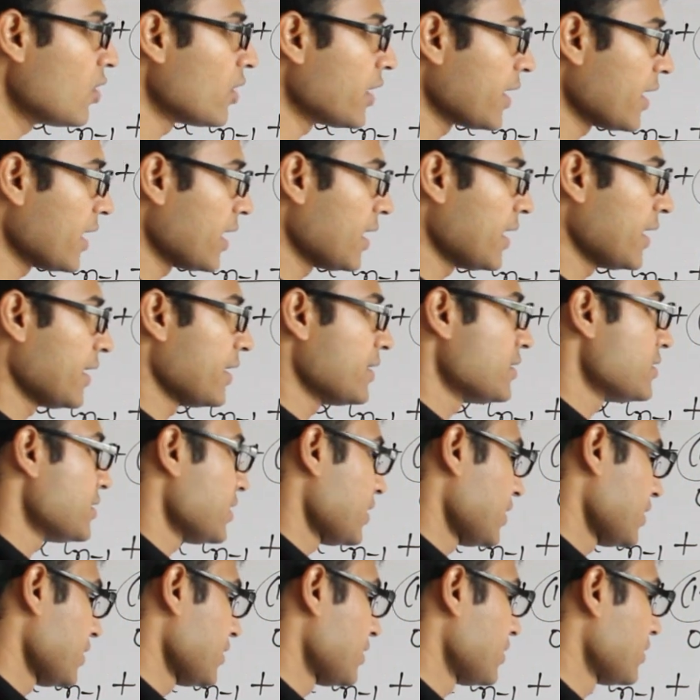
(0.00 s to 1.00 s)
Okay, I'll again
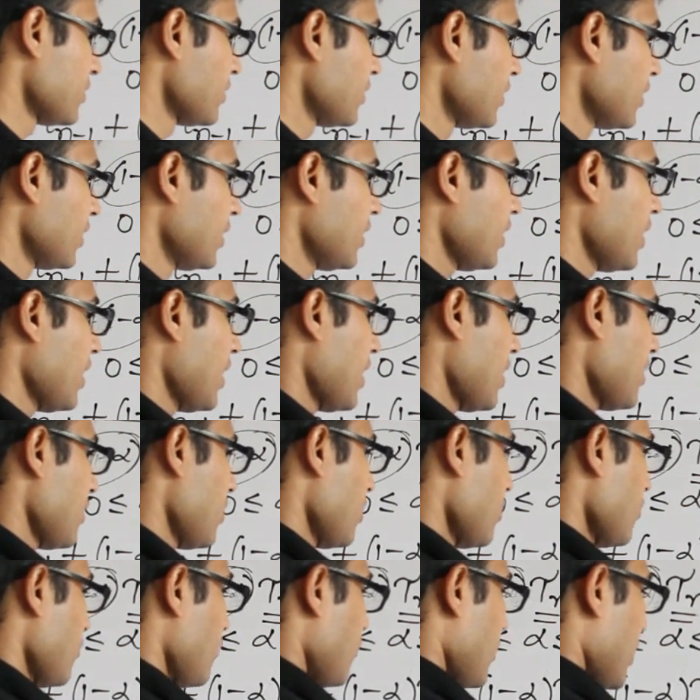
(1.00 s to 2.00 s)
check it. And
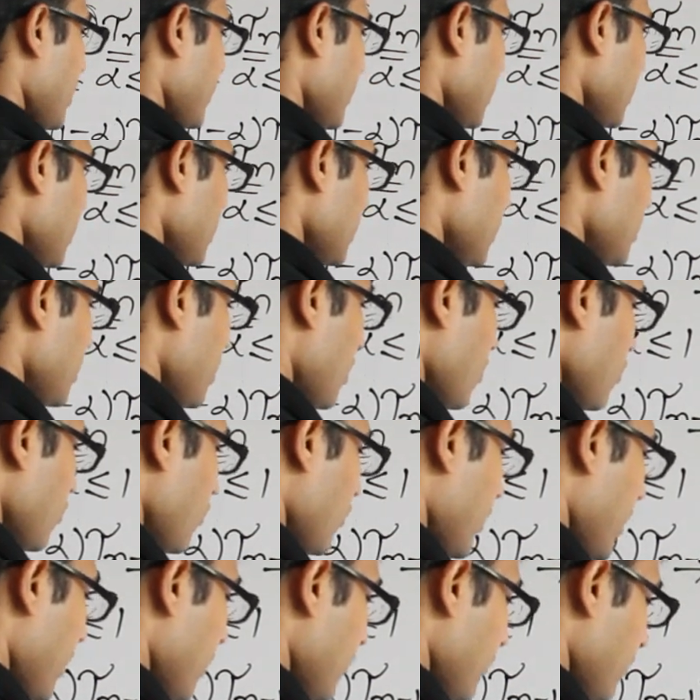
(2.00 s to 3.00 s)
now finally tau
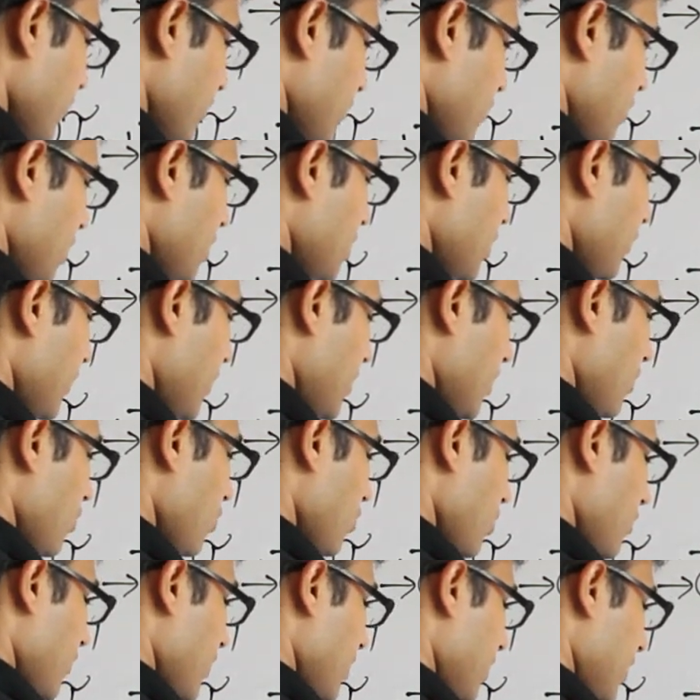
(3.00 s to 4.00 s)
5. So anyway,
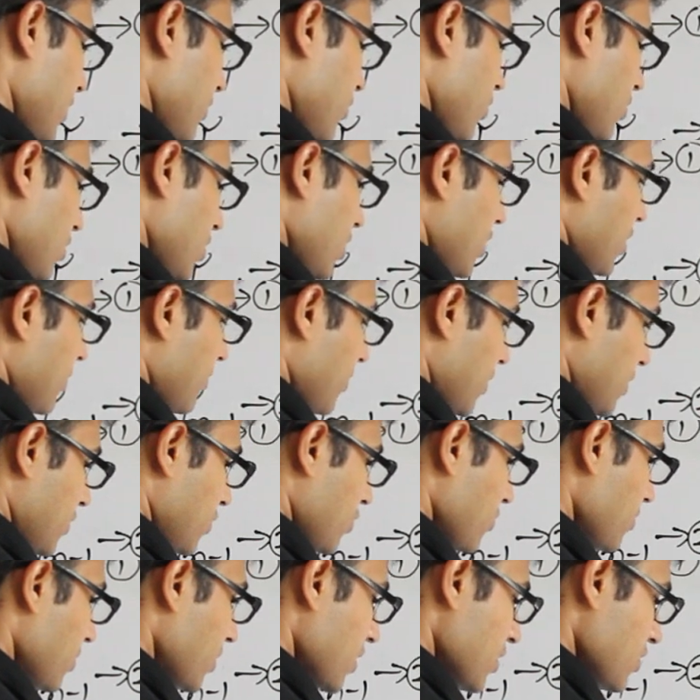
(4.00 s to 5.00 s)
don't worry about the numbers,
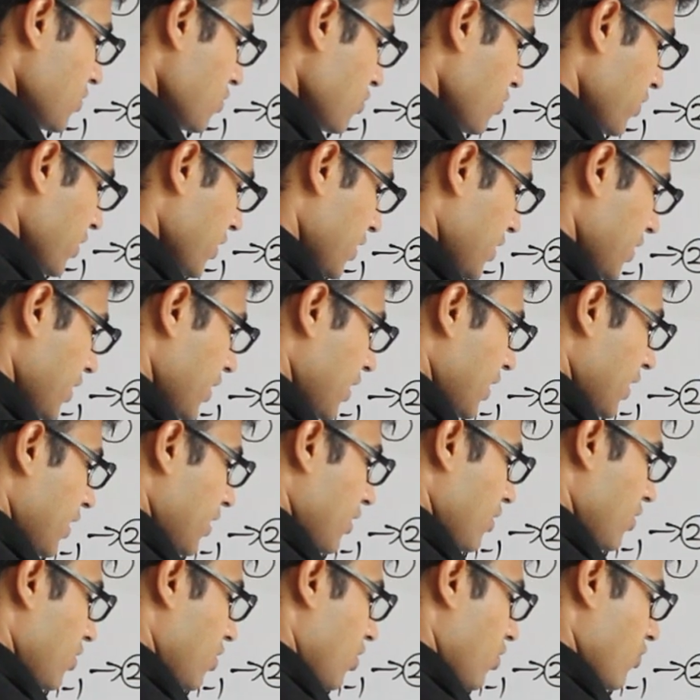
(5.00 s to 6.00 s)
you please do it.
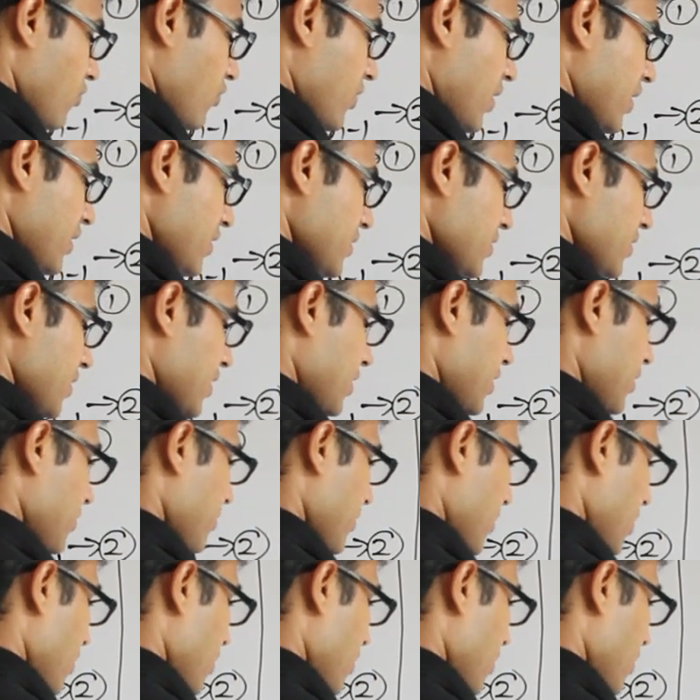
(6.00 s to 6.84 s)
Tau 5 is nothing